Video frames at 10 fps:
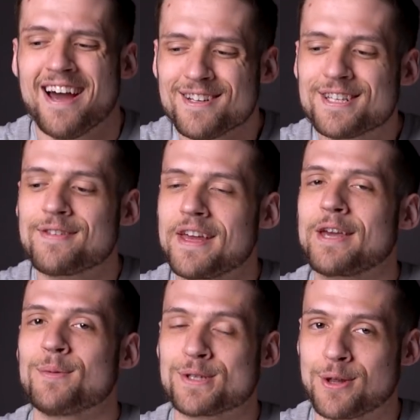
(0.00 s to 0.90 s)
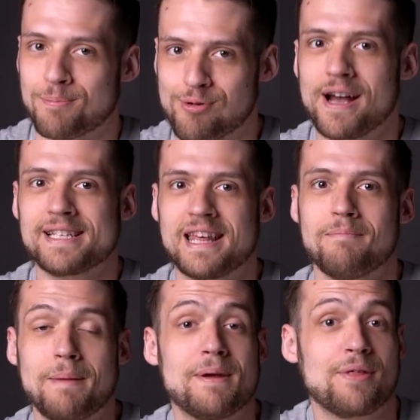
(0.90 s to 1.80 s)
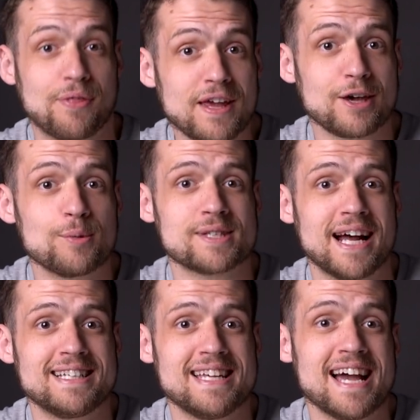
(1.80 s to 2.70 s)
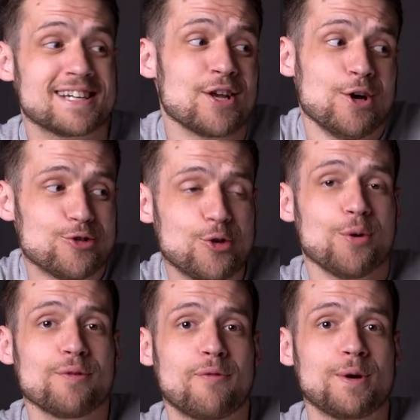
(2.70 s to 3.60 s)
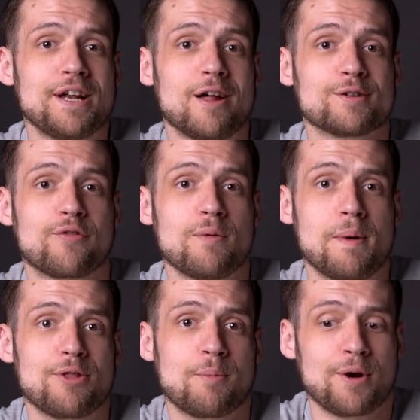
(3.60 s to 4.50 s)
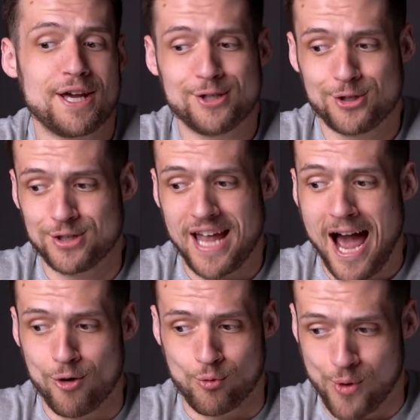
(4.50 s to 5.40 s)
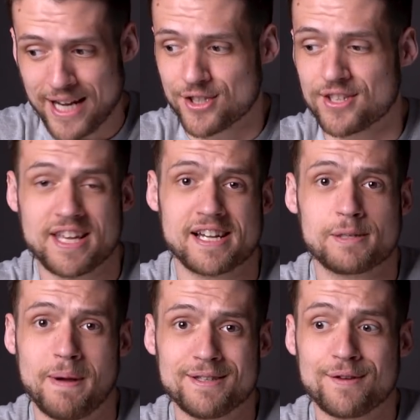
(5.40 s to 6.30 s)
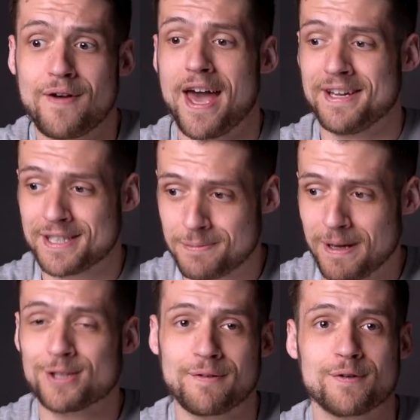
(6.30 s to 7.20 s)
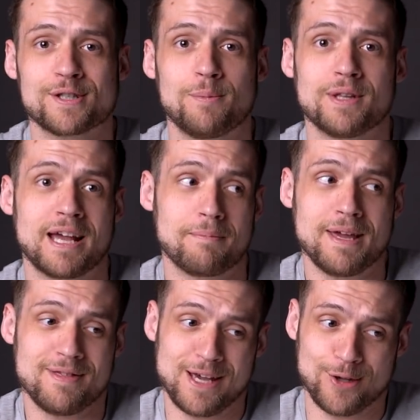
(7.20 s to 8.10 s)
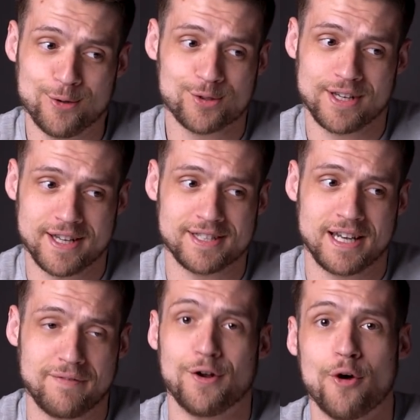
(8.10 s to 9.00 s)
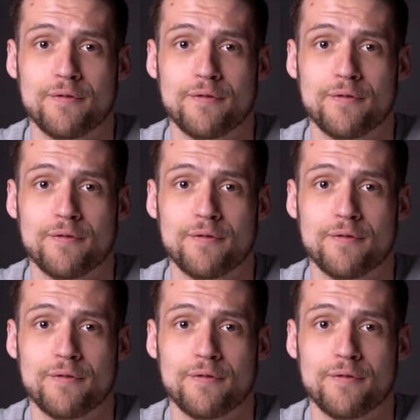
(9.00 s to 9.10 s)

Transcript: I honestly think it was the price that made me think it was ITX. $240 for a motherboard is just outrageously expensive, especially for someone like me that usually doesn't even